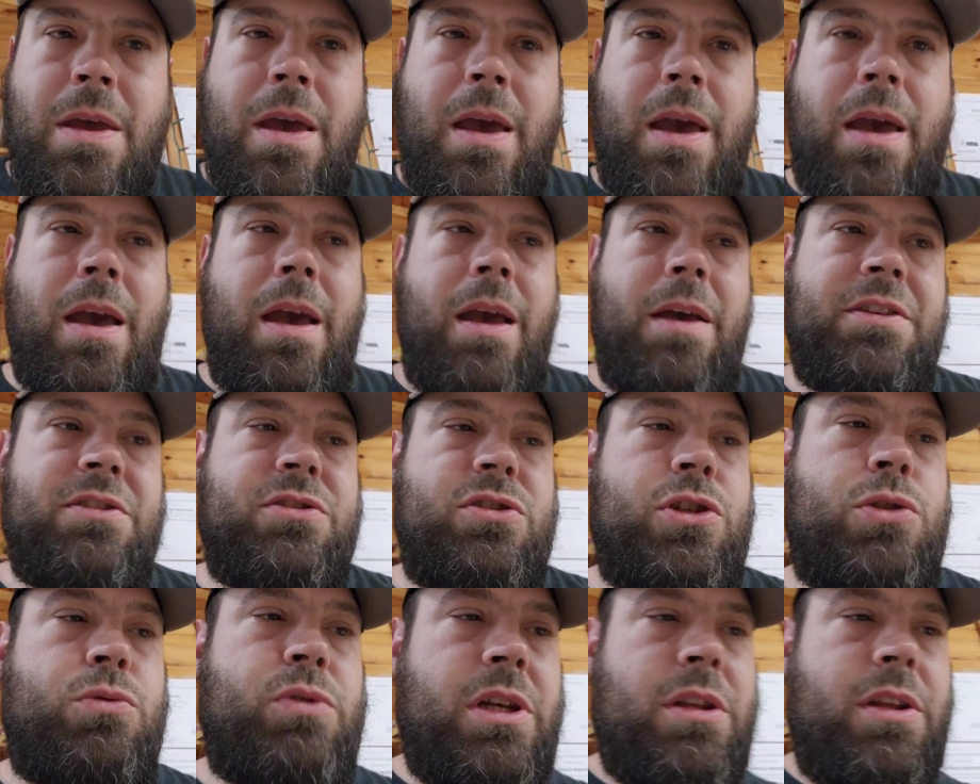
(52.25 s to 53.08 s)
This
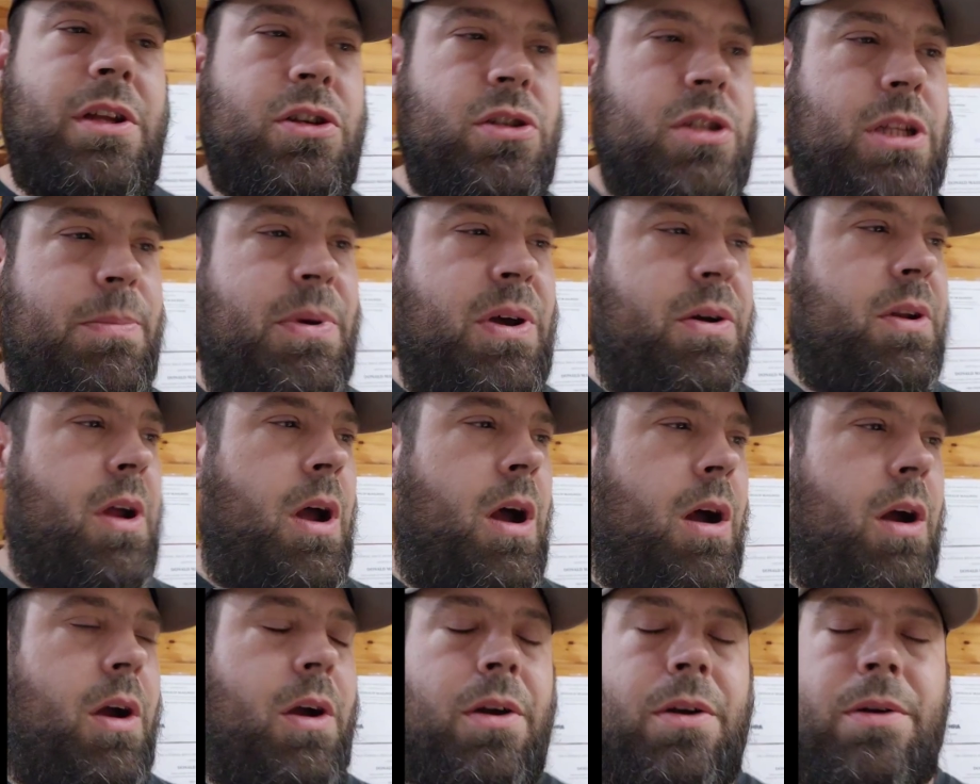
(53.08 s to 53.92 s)
is strictly just about
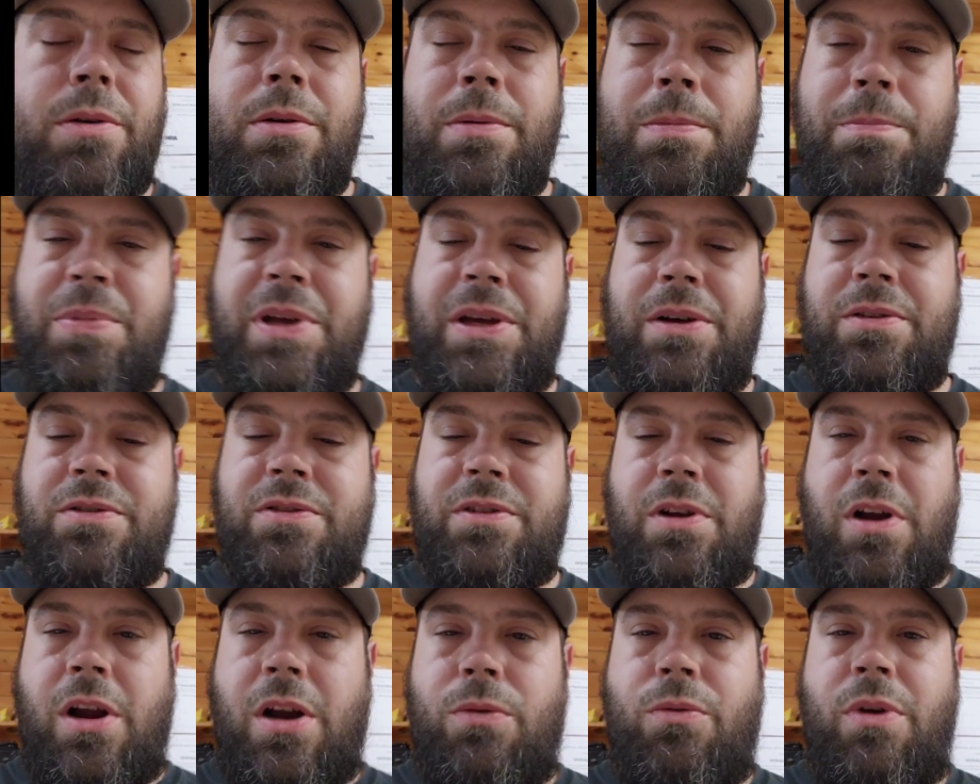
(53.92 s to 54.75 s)
our builds
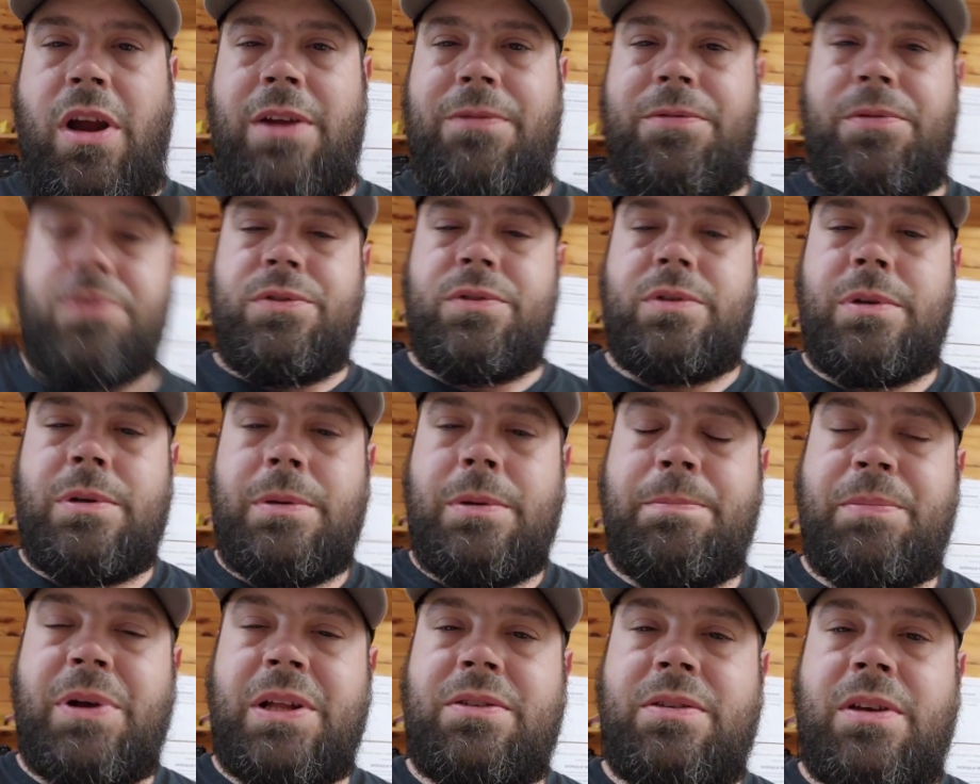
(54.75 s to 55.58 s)
and our rifles,
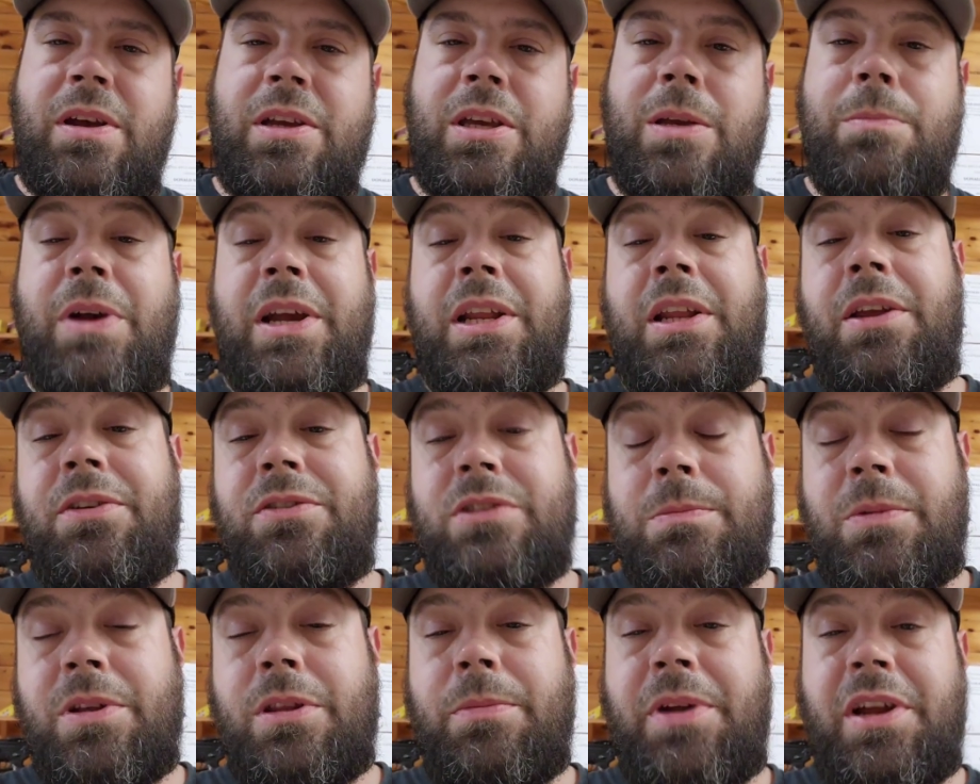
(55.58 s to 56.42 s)
but you might hear
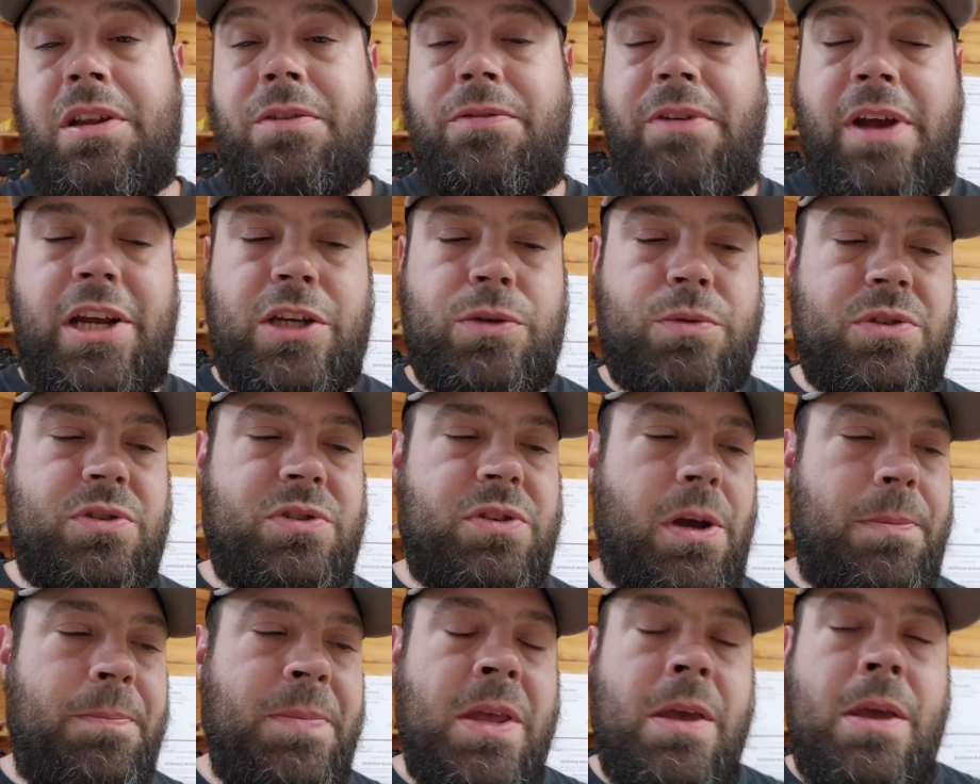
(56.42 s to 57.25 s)
some other manufacturers.
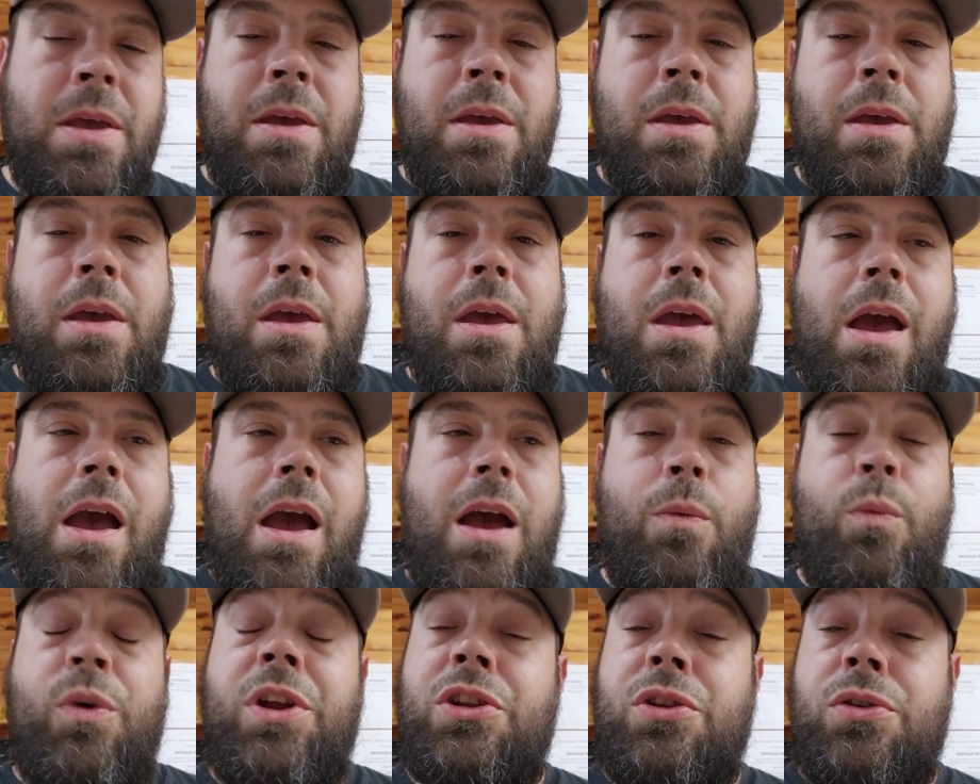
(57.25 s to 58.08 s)
So
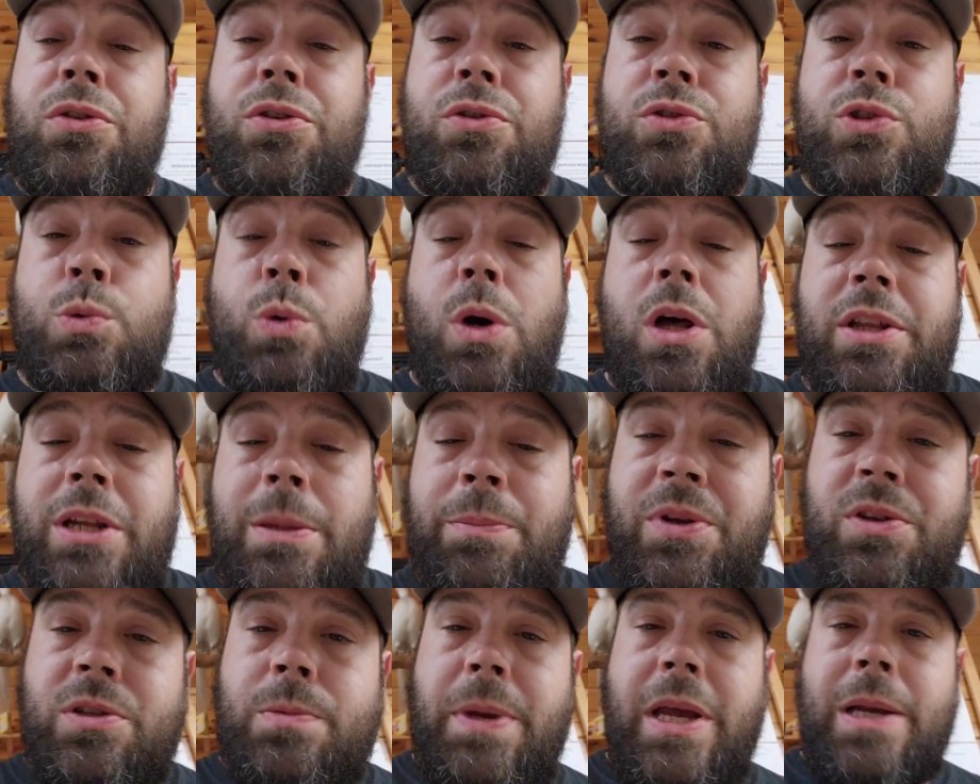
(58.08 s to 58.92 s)
we do use quality
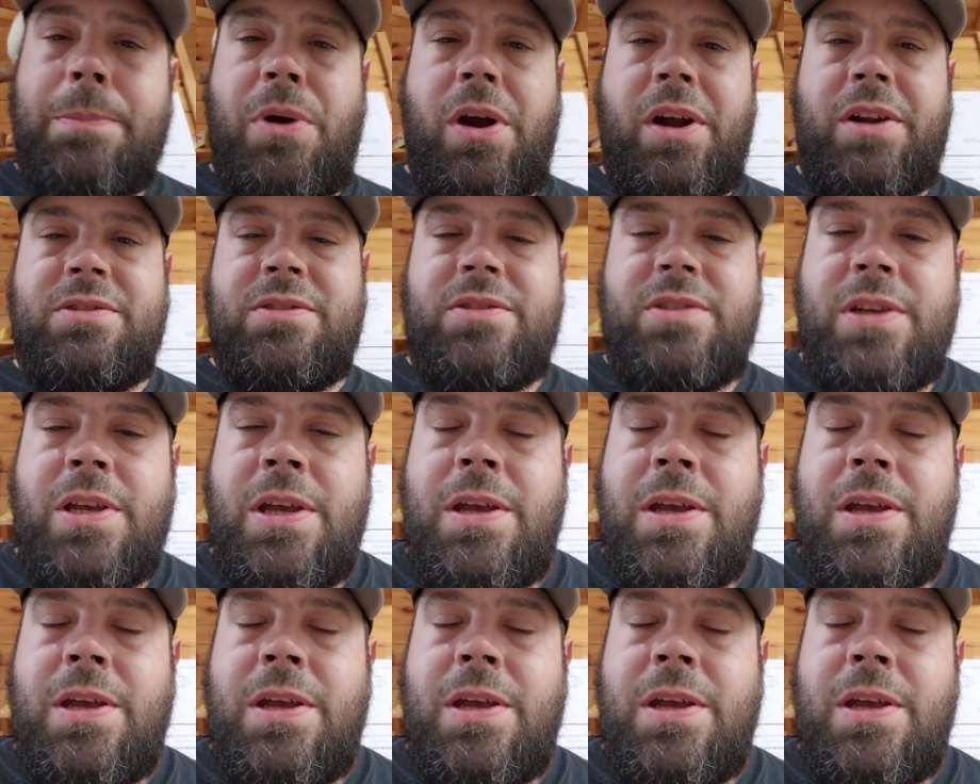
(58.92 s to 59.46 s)
mil-spec parts.